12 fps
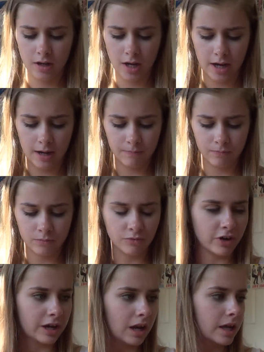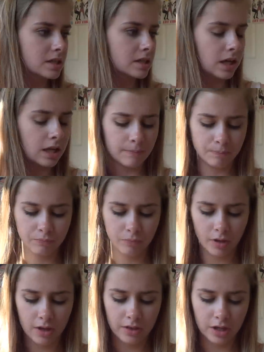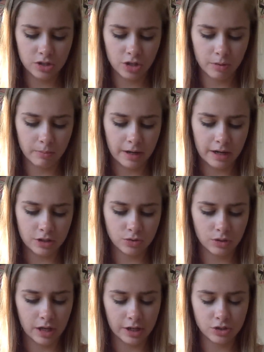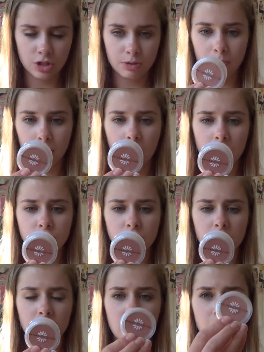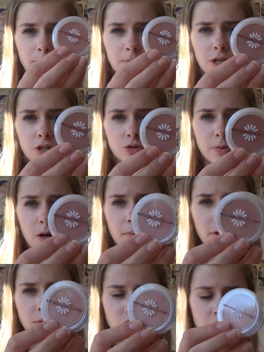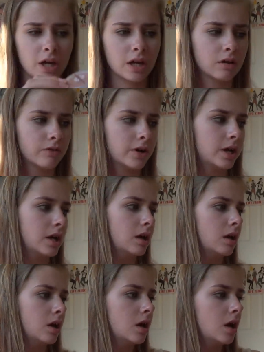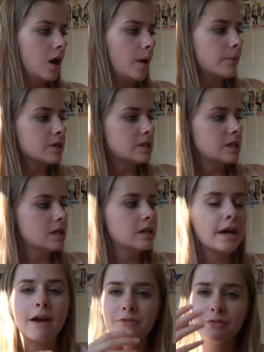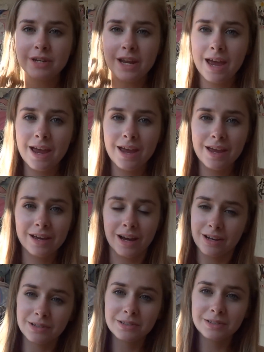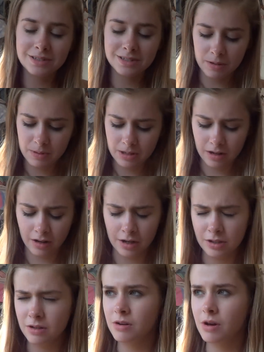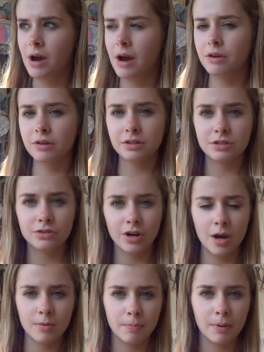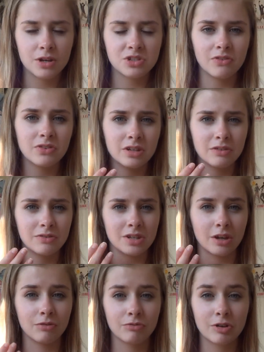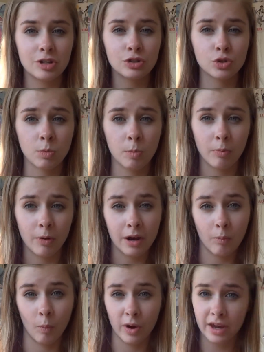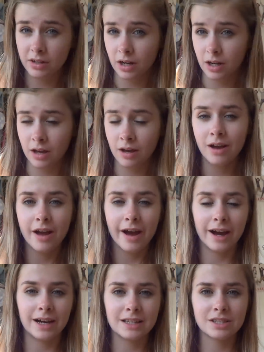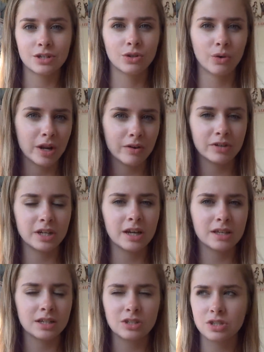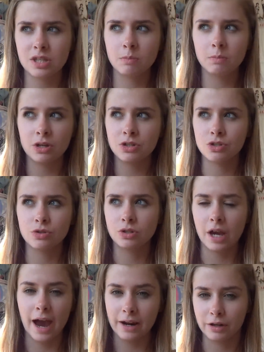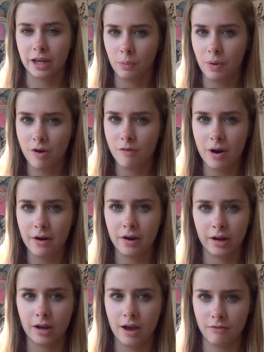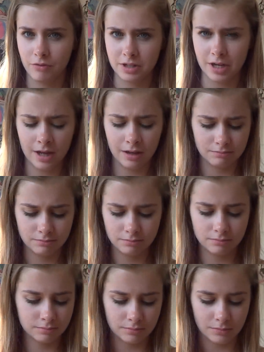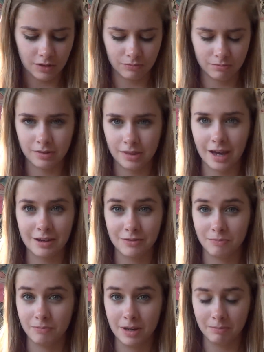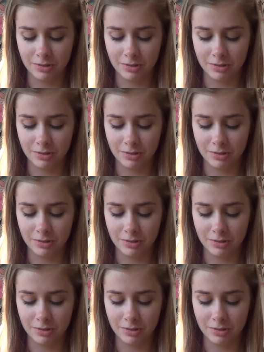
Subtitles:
very light colour. And then I took my Natural Collections blush in Peach Melba, which again, very pretty, everyday colours. I mean, I don't know how you could describe a blush other than if it's like a really super bright, weird colour as non-everyday, because I just think blusher you can get away with wearing every day, if that even made